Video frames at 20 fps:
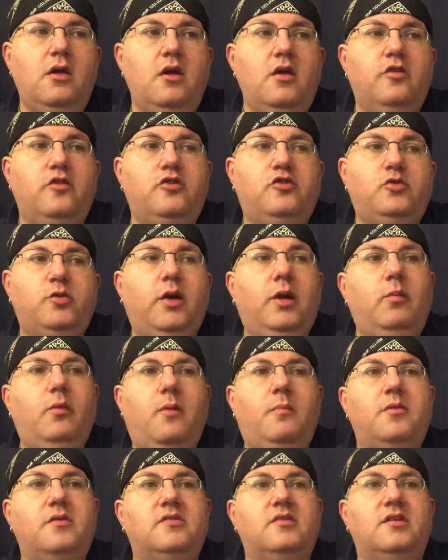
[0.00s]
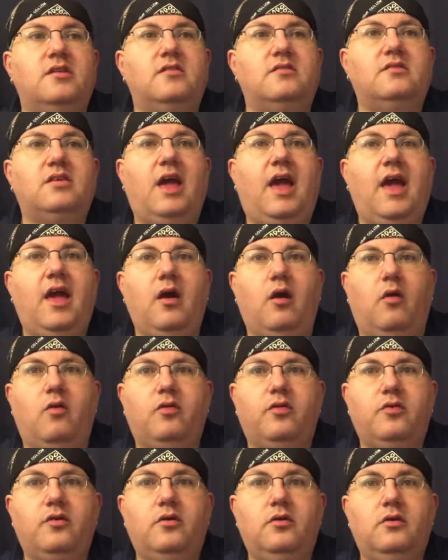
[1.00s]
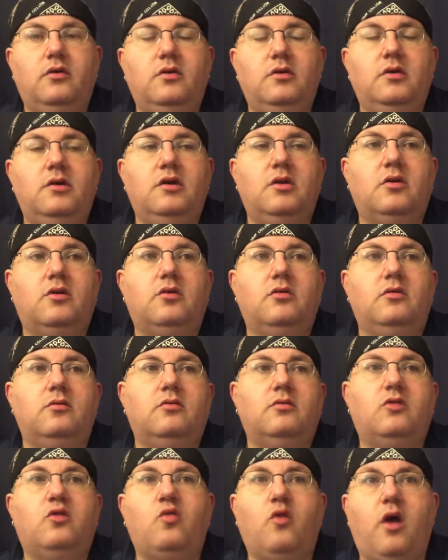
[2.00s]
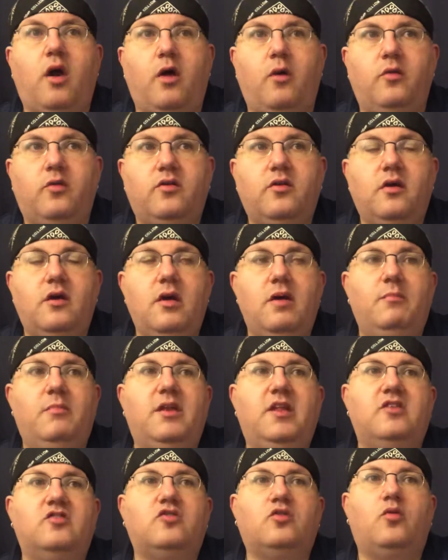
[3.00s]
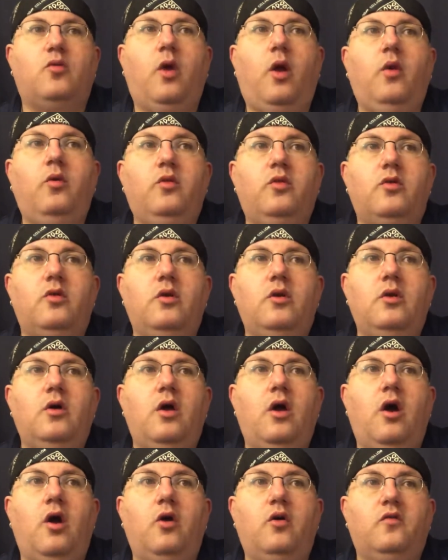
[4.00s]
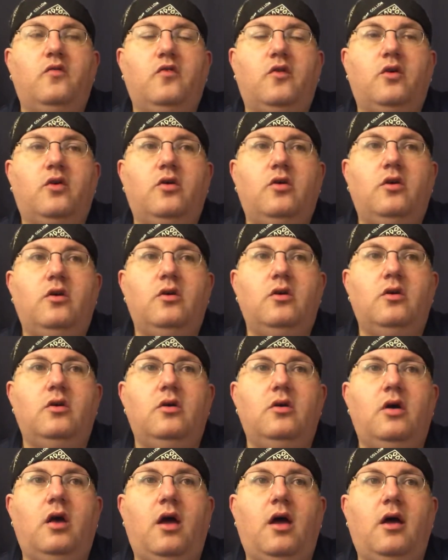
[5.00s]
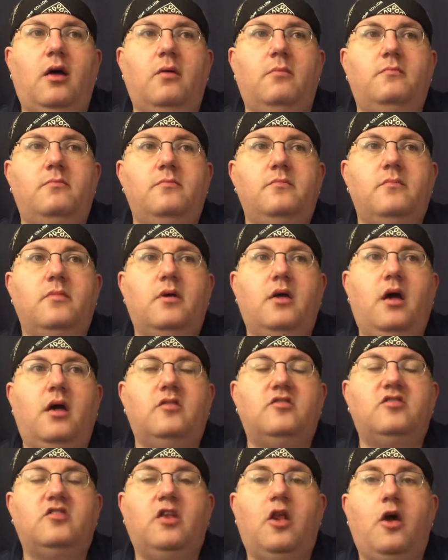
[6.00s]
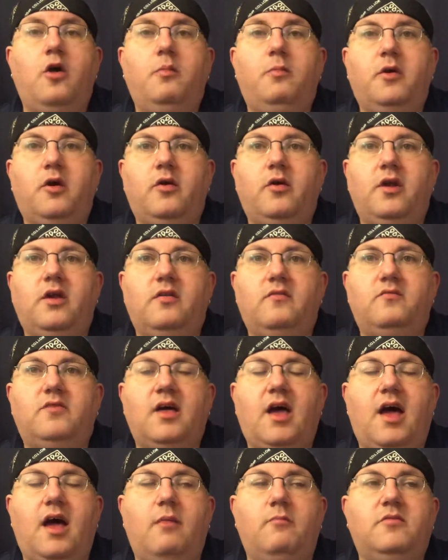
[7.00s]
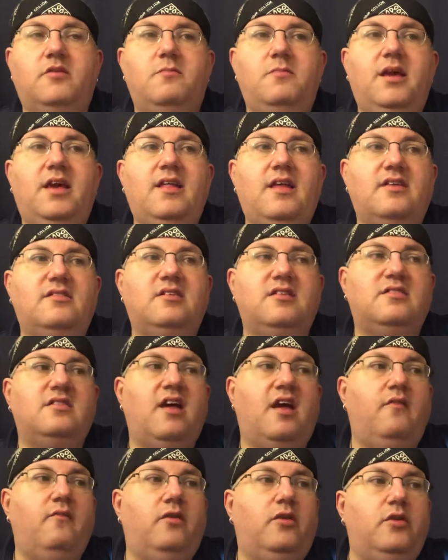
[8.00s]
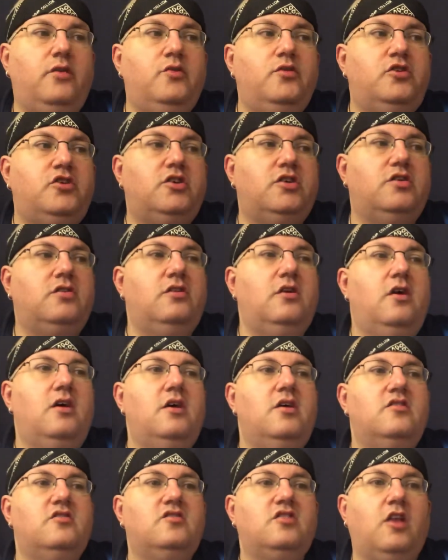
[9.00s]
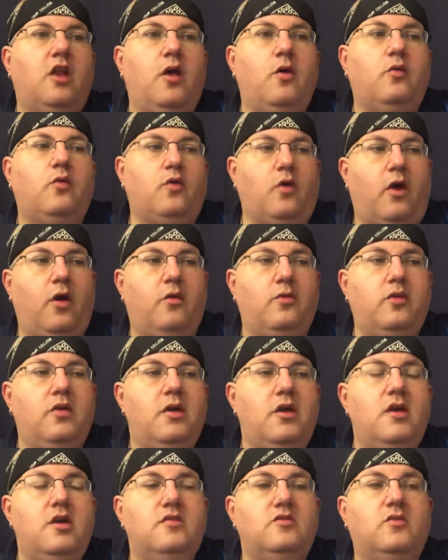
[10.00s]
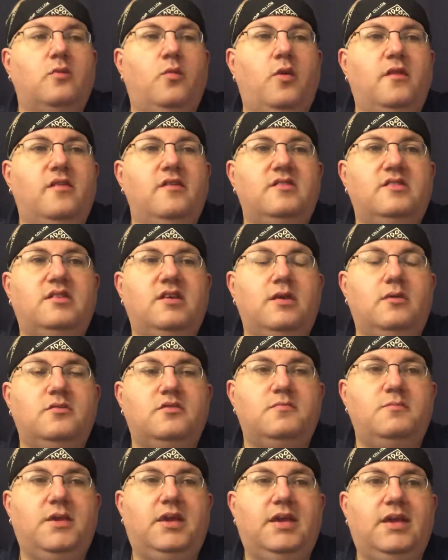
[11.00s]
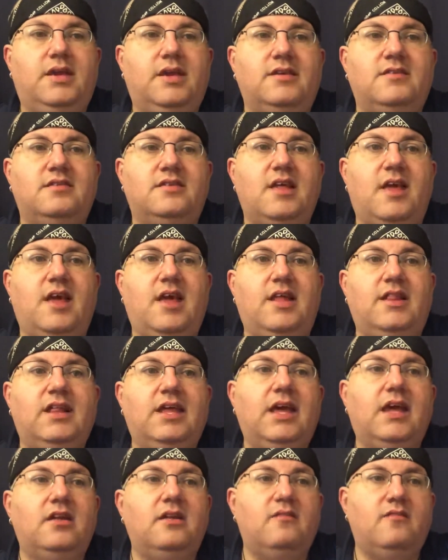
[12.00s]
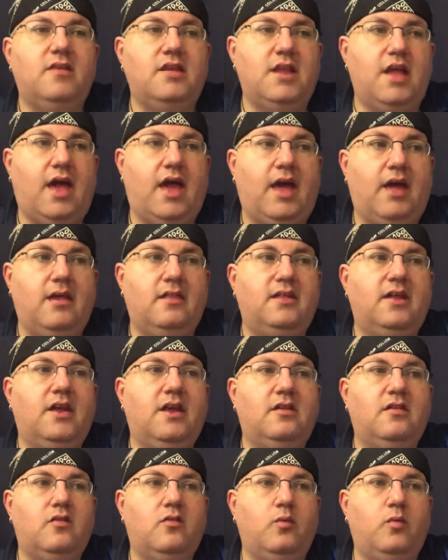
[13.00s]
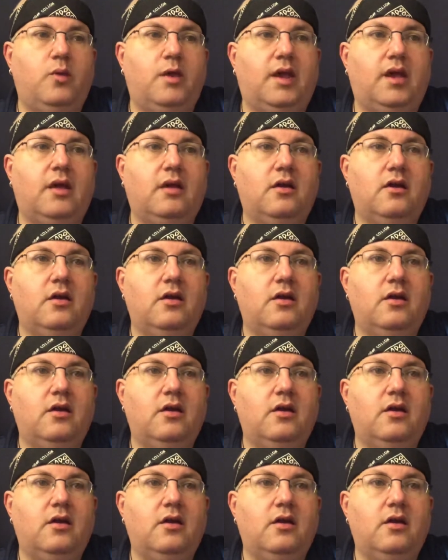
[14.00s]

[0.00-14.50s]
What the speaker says: the tree represents health, growth, but it's growth over a slow period of time. To me, that says evolution, slow growth. So what this tells me is that at the end of the day, at the end of the week,